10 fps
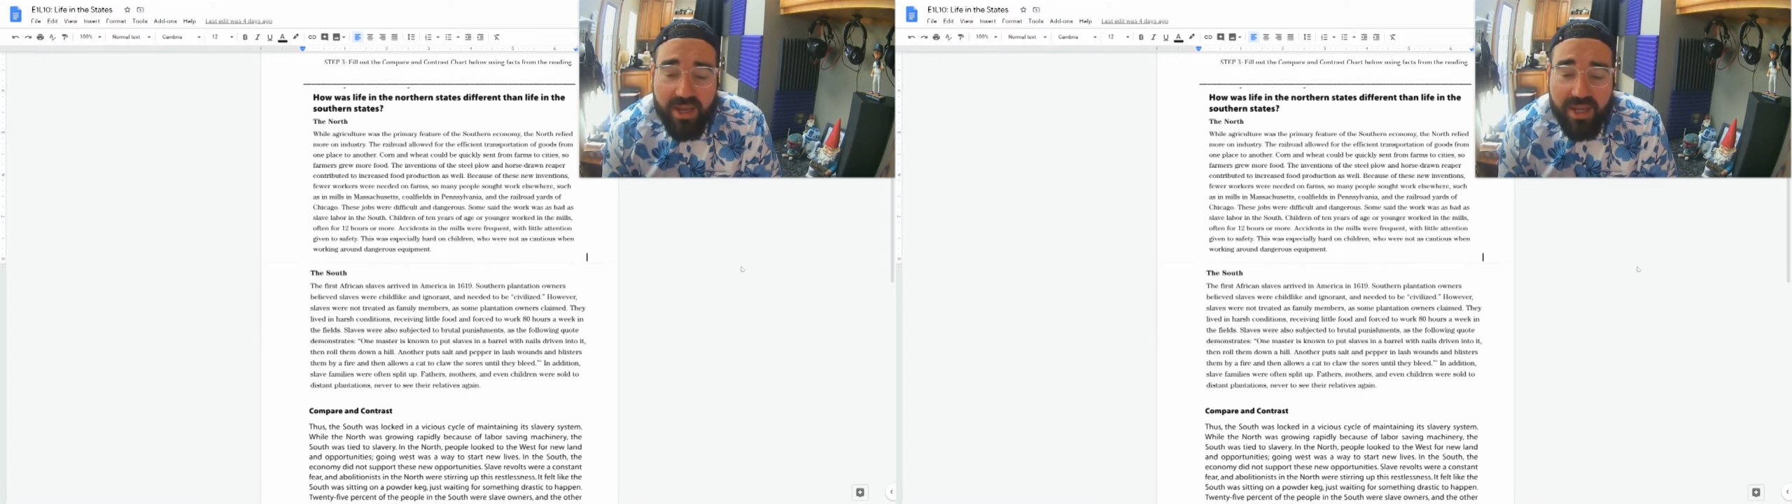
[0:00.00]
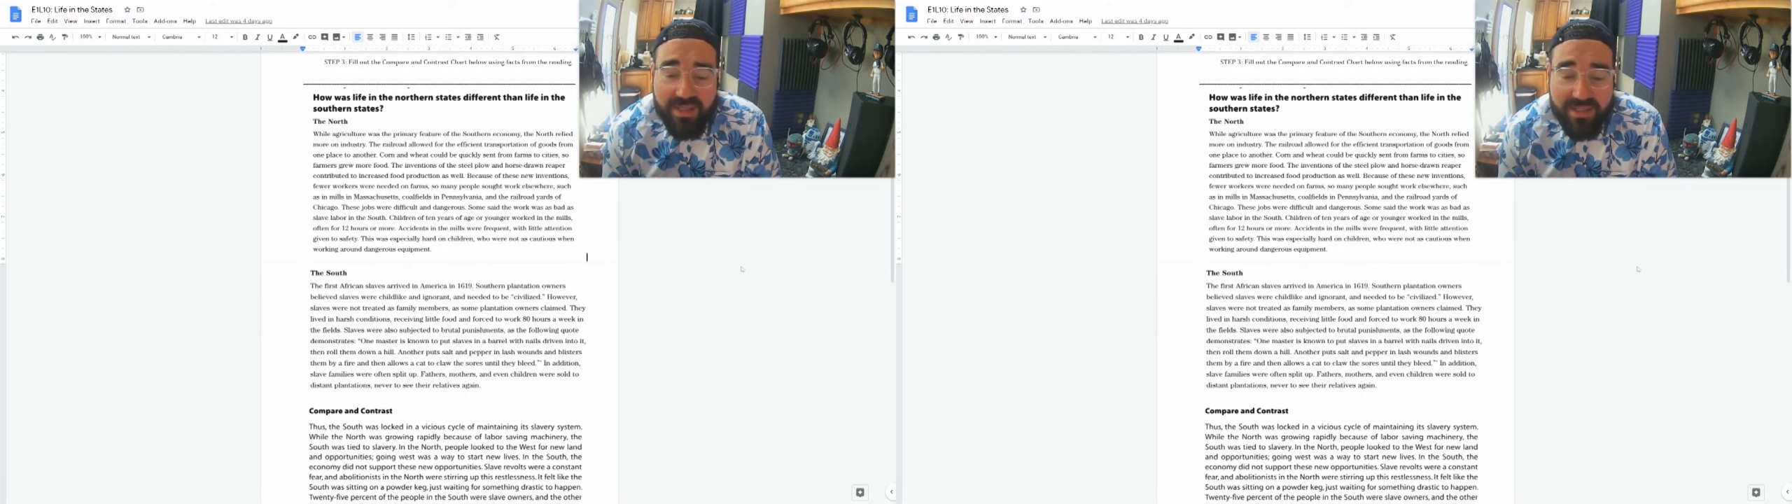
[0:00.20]

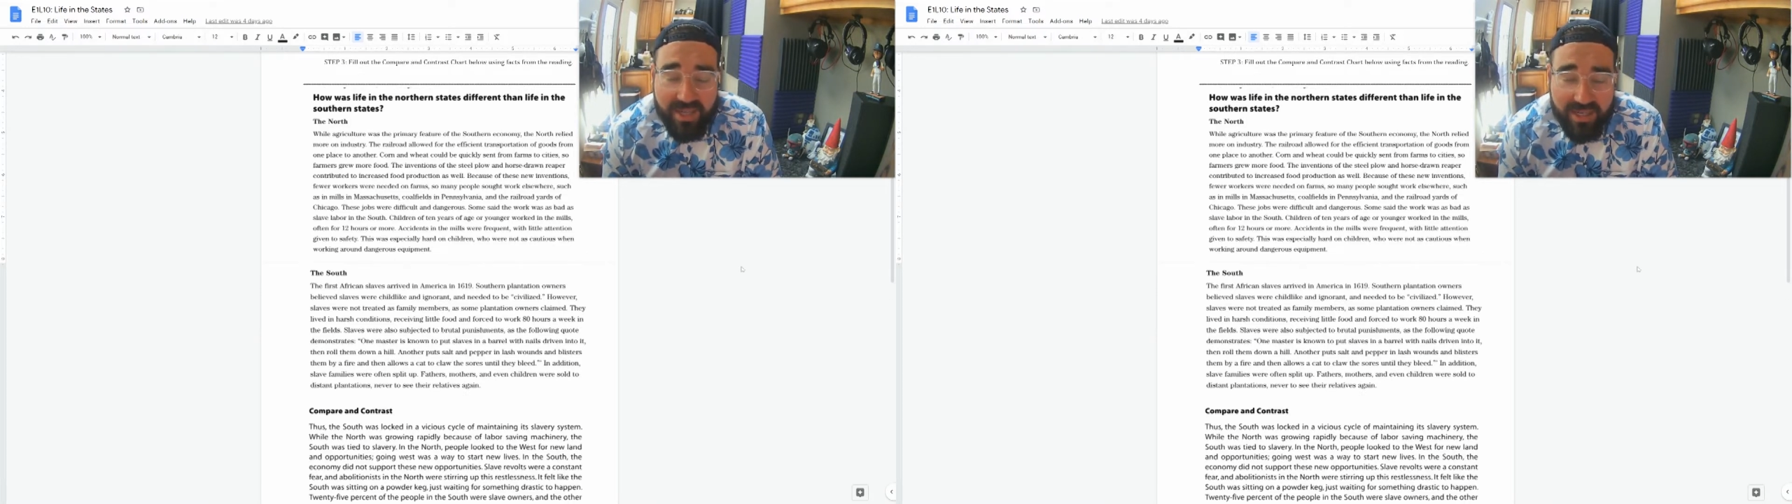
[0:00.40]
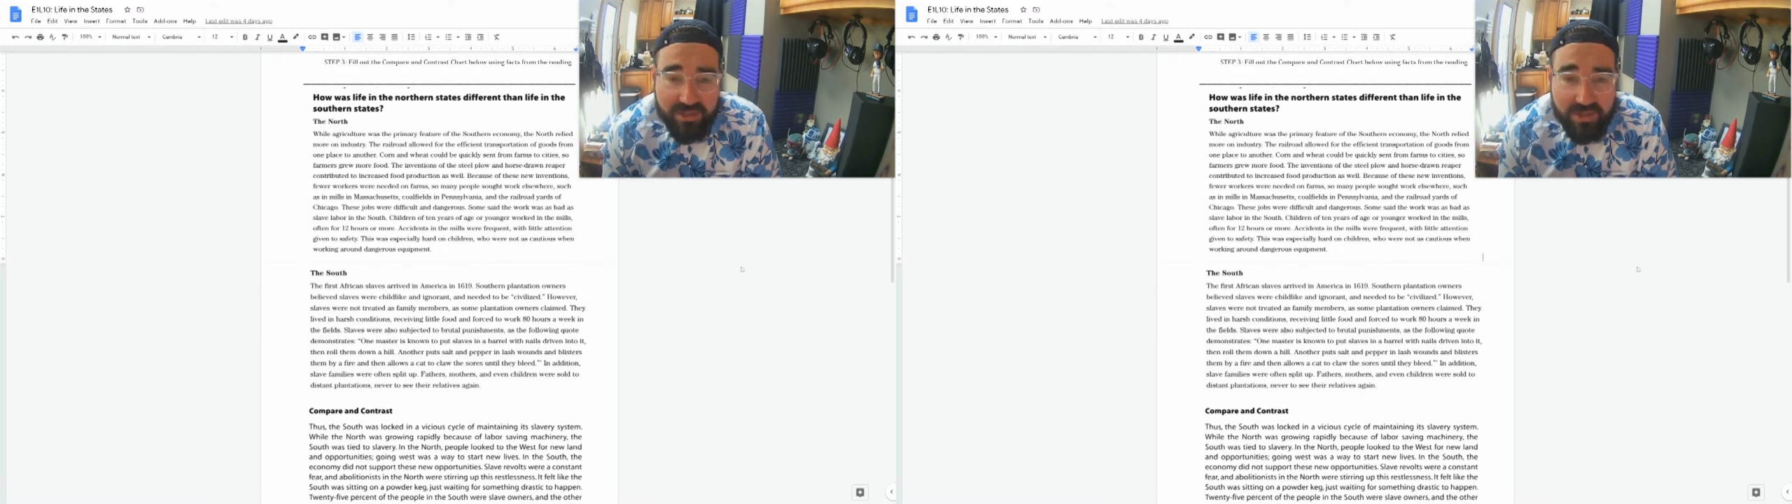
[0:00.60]
and
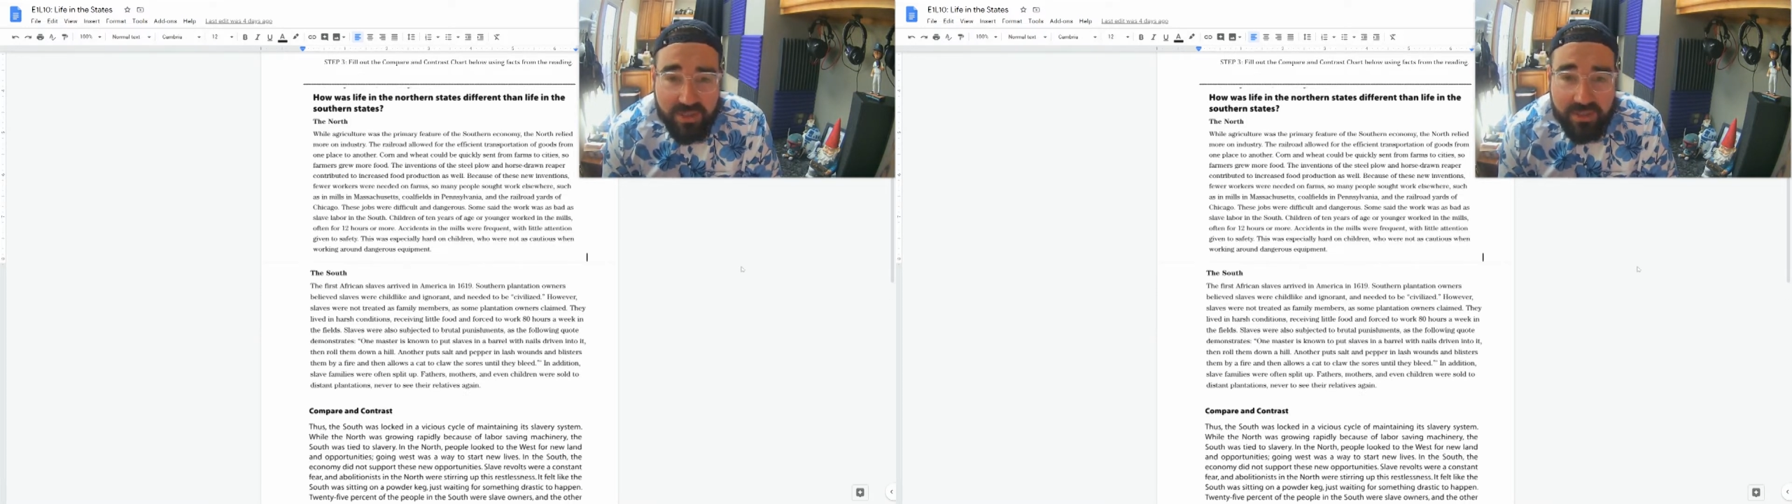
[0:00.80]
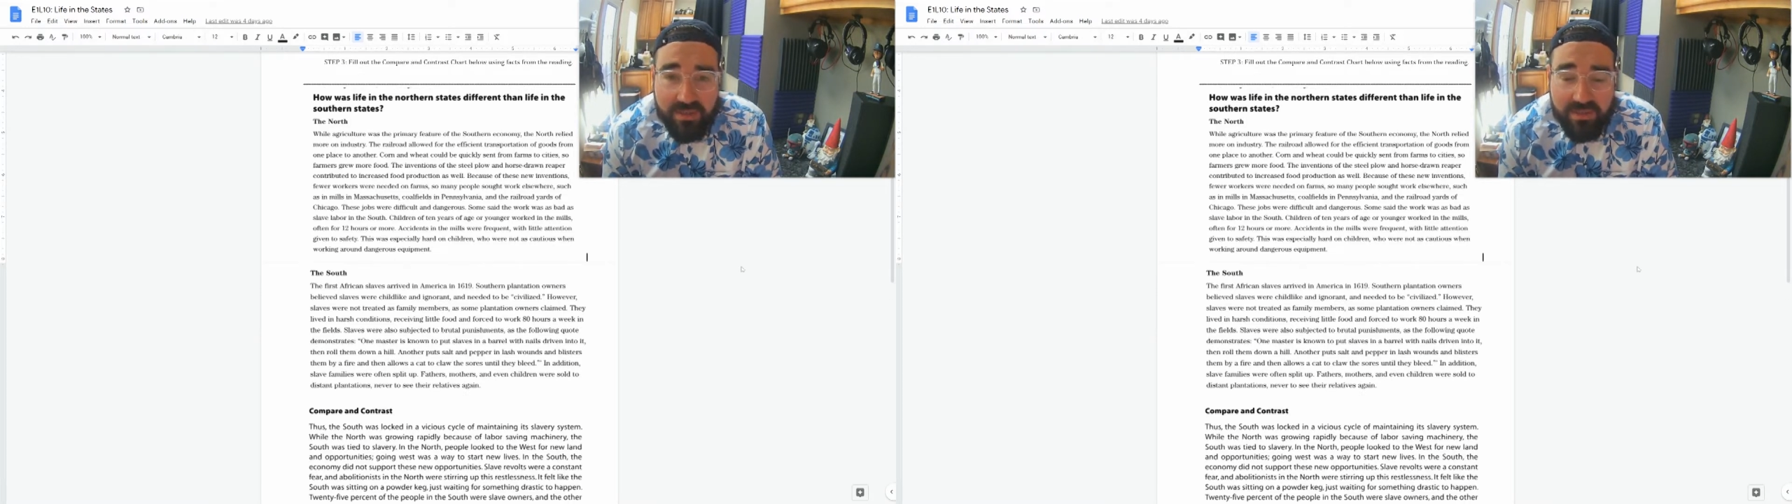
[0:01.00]

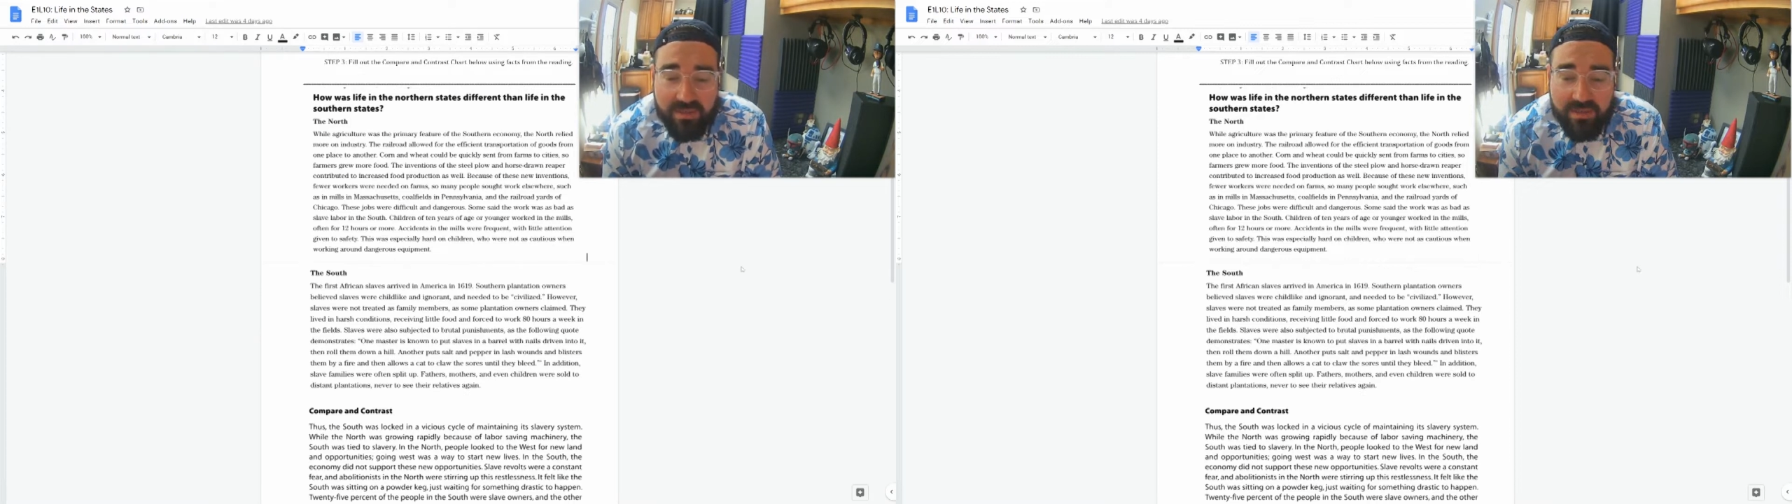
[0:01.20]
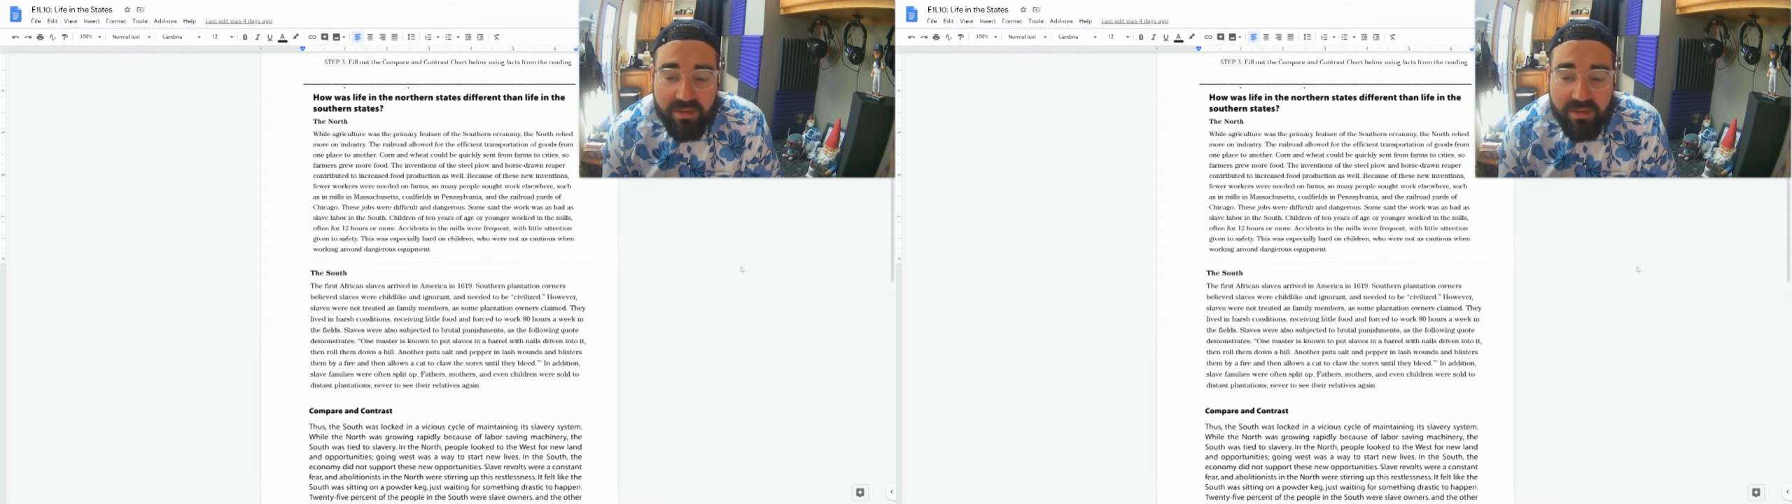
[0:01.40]
dangerous.